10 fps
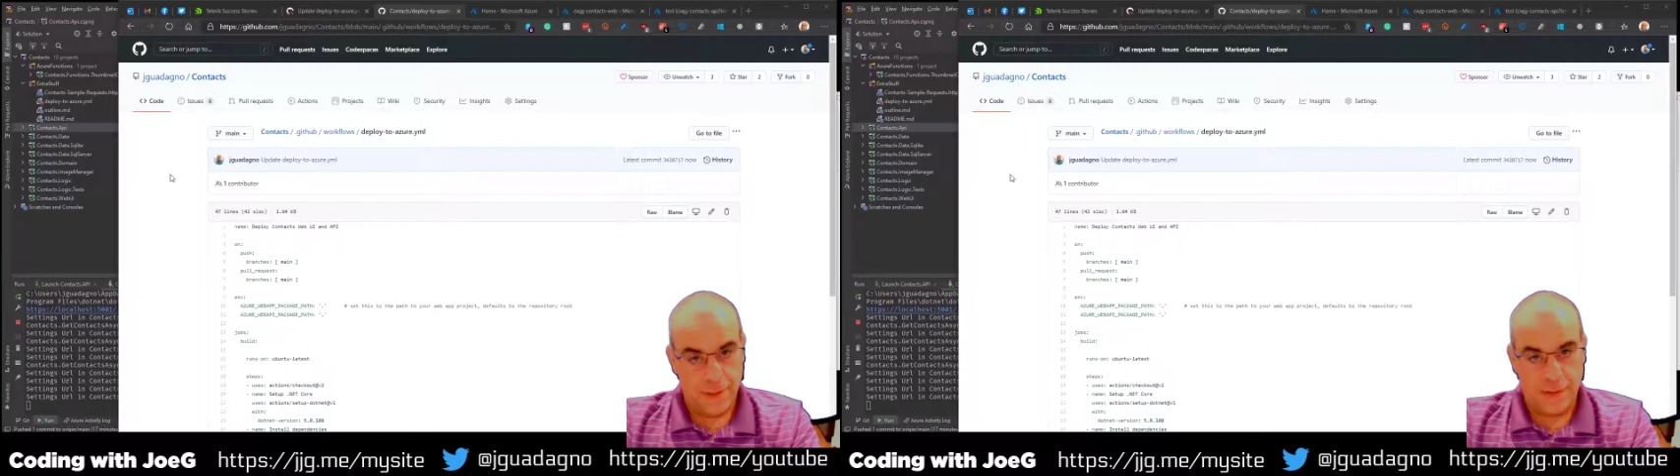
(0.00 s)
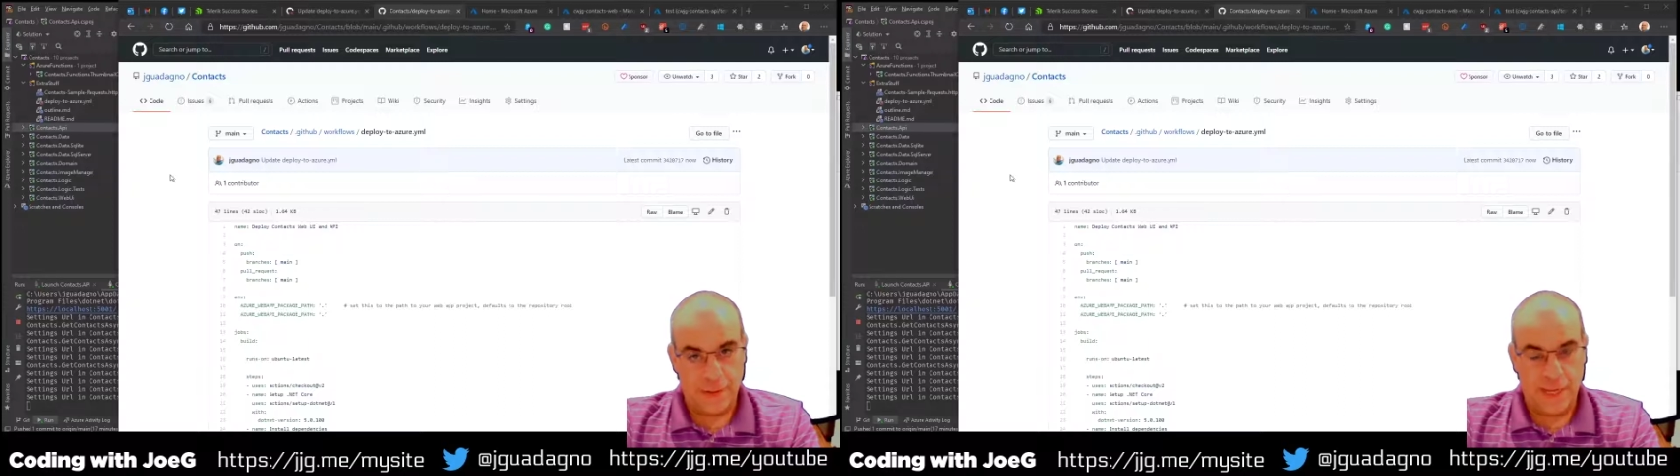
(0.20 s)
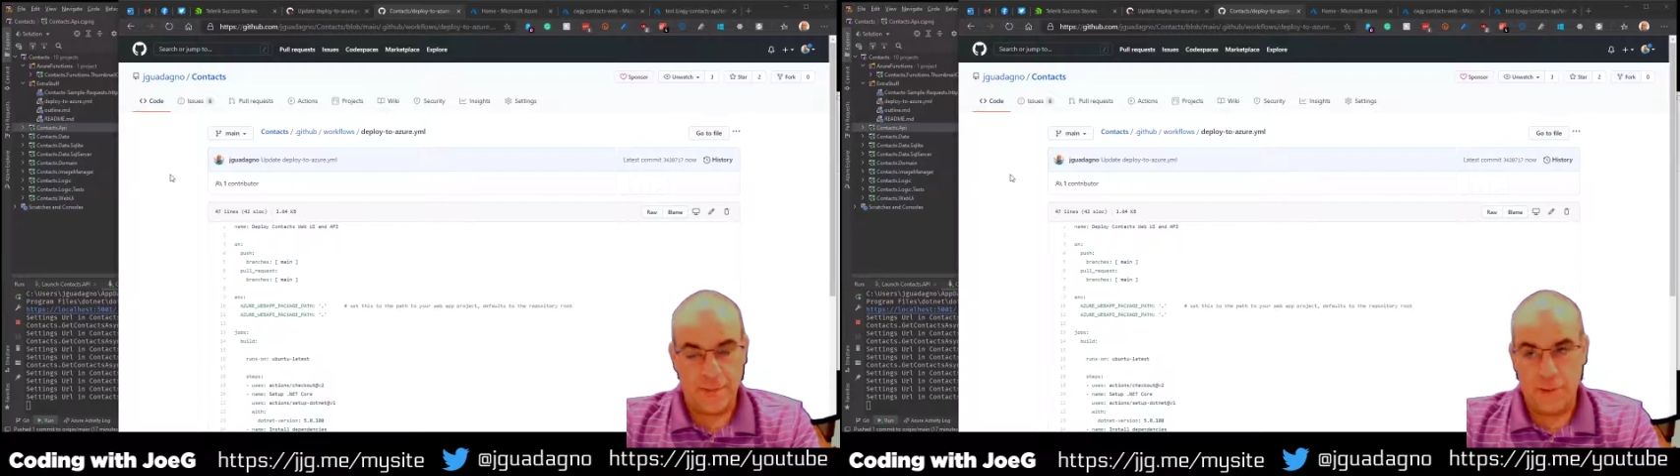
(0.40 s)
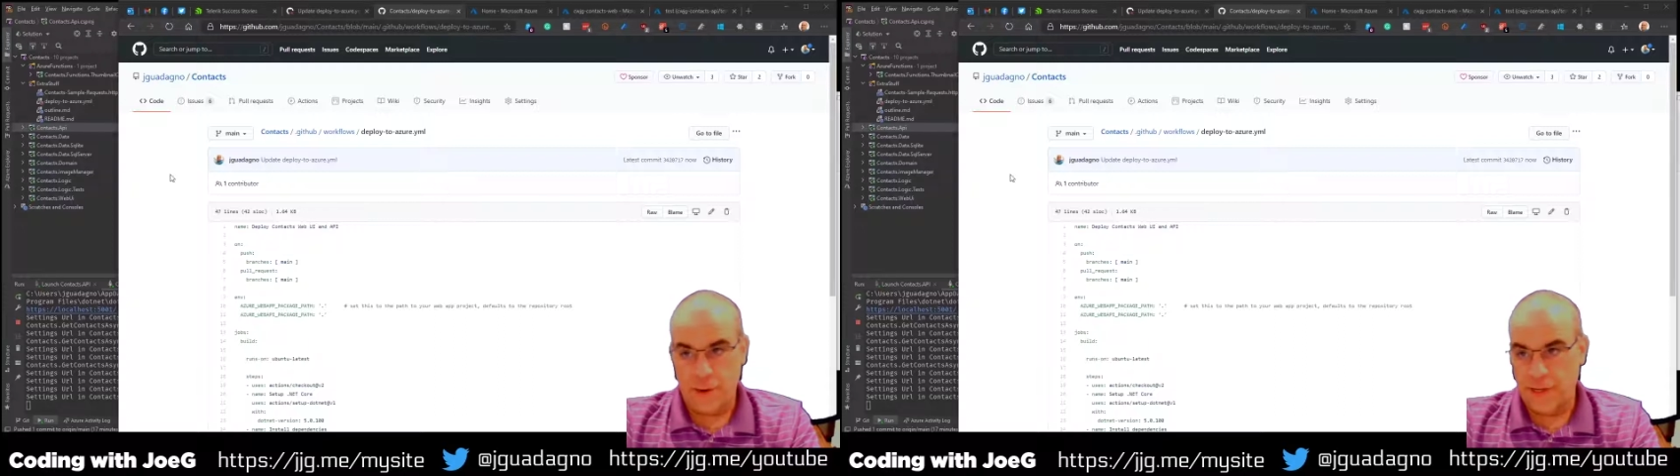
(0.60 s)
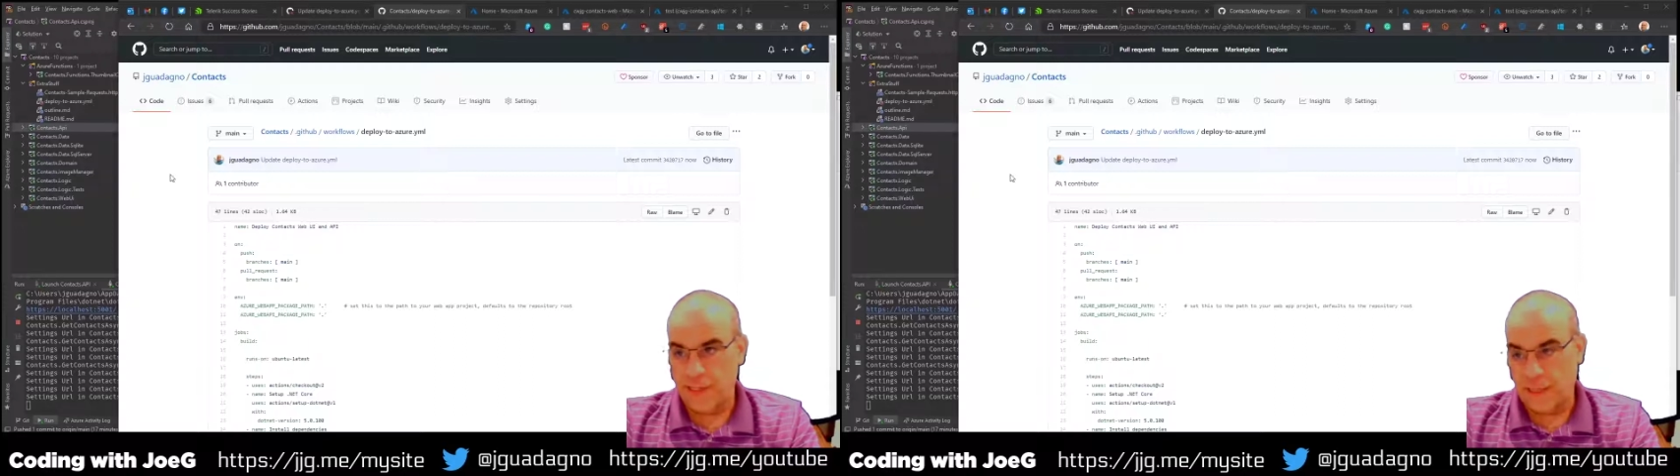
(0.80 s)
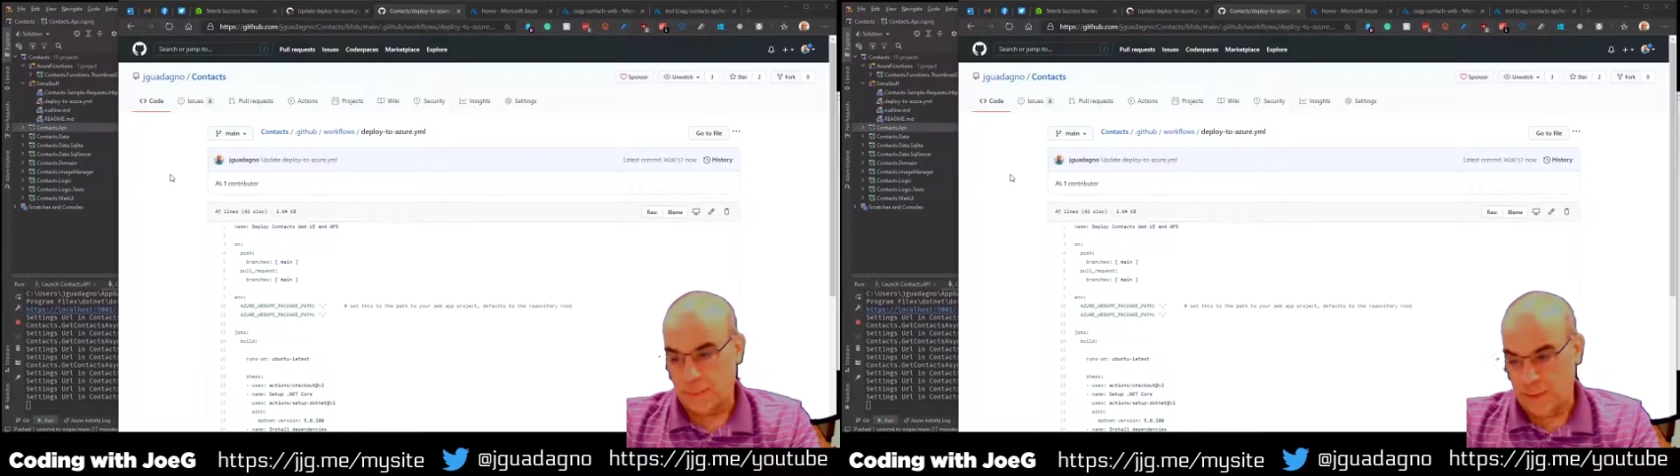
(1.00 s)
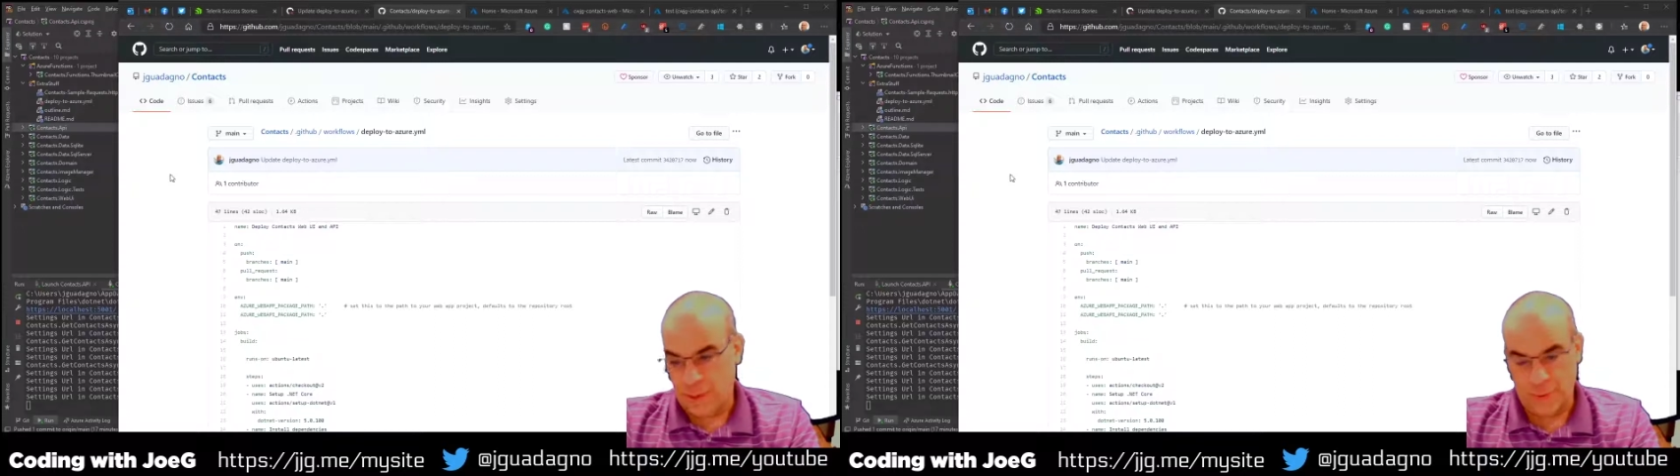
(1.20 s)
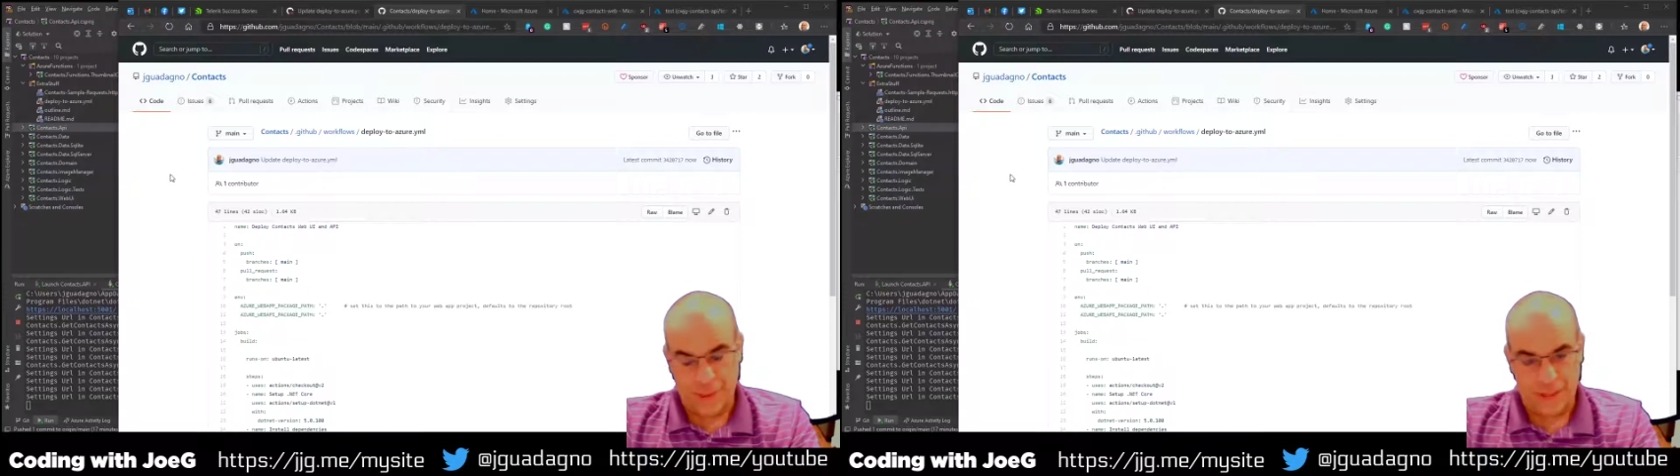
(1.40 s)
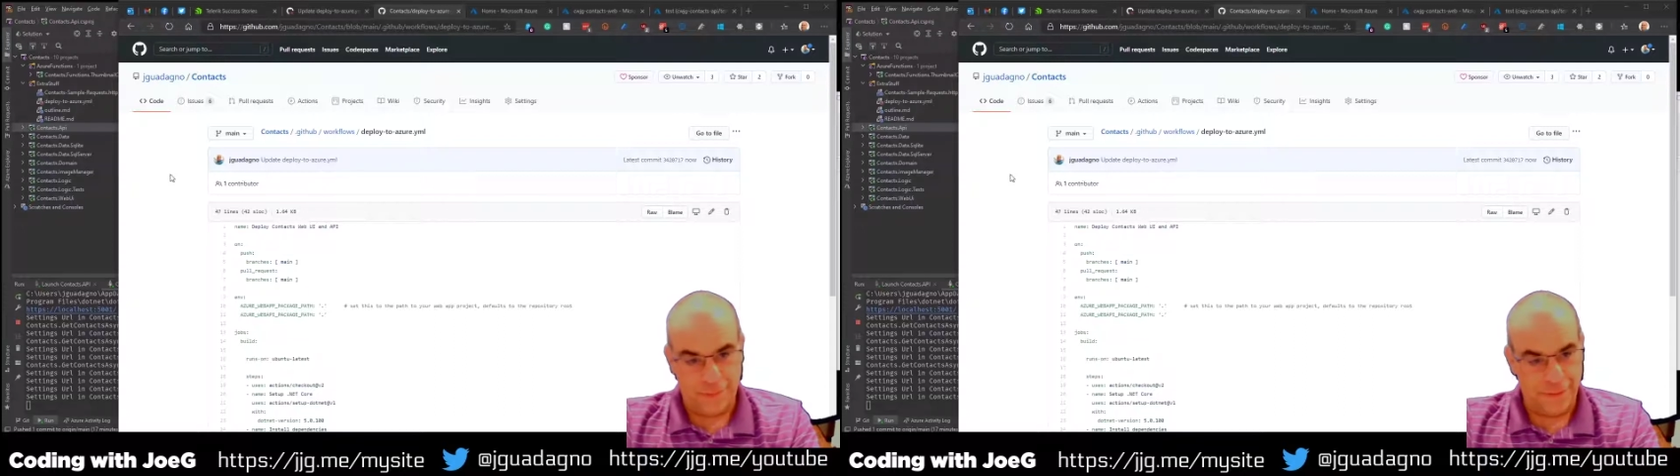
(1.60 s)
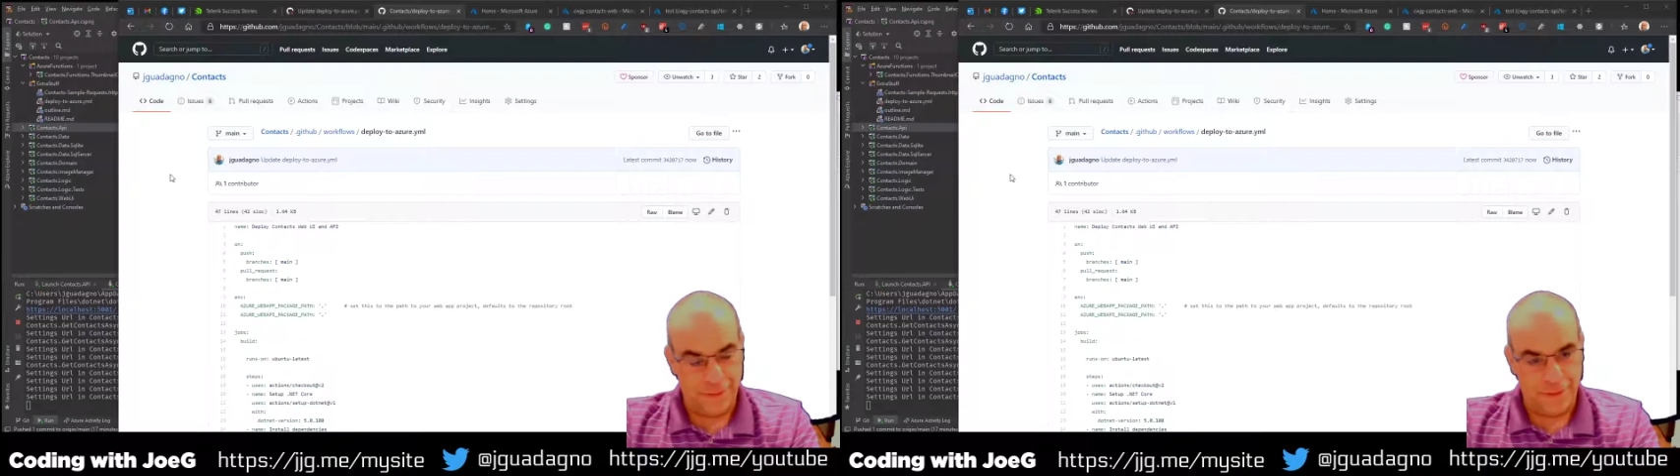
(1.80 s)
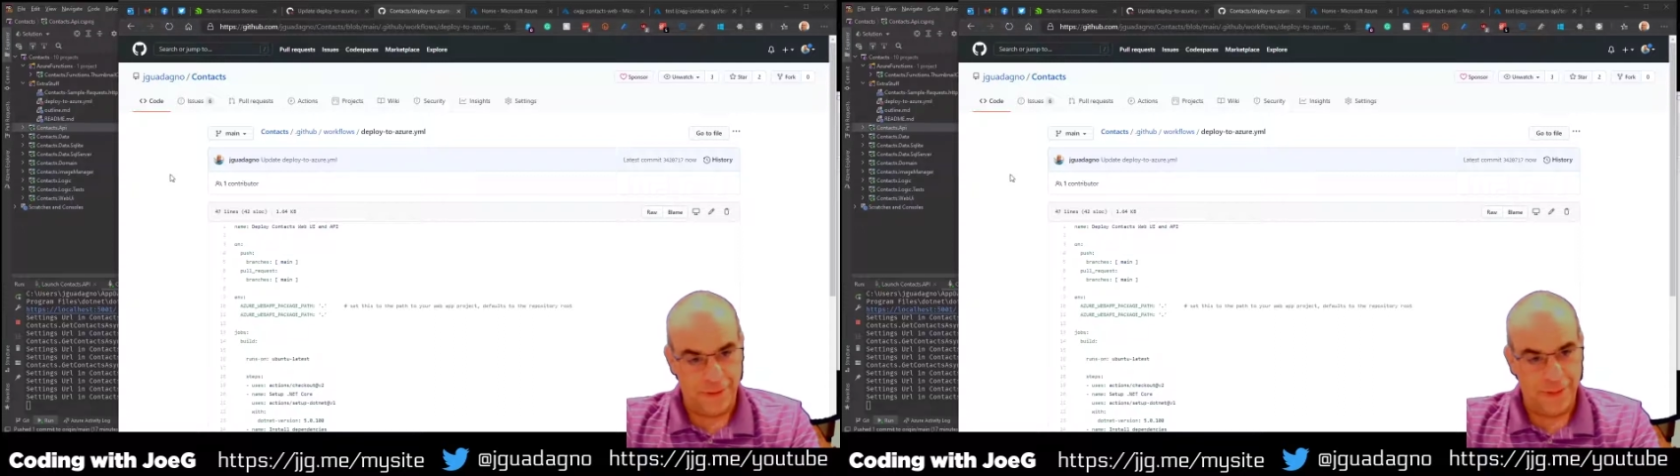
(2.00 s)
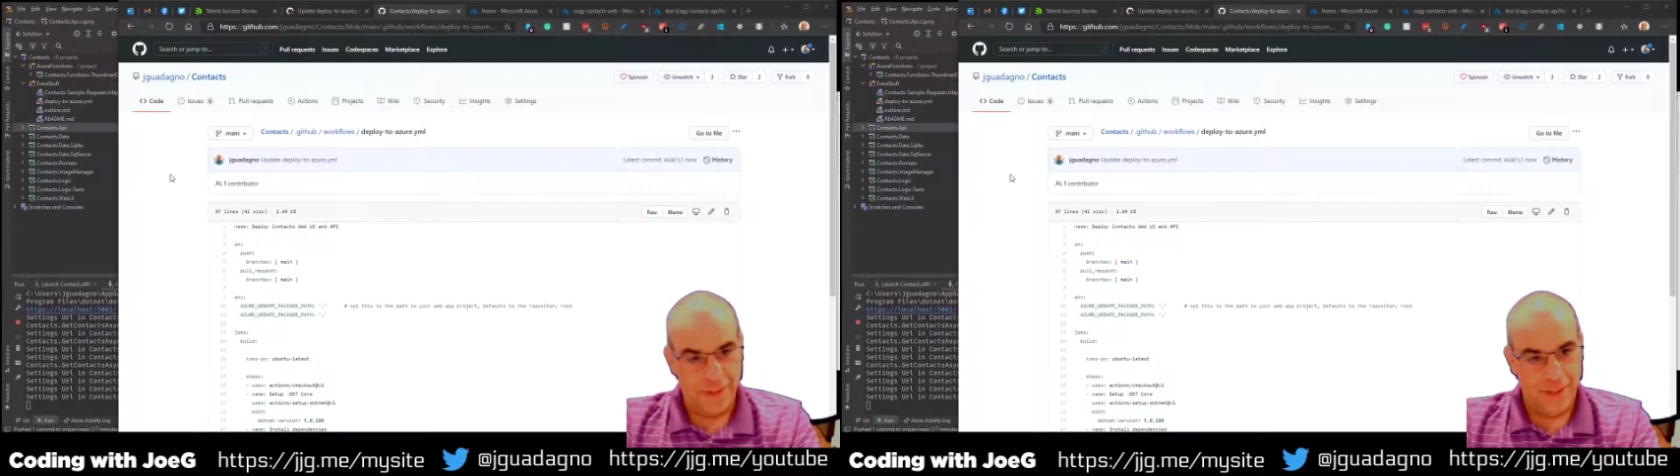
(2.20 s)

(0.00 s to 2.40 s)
Sad part is I've been doing it for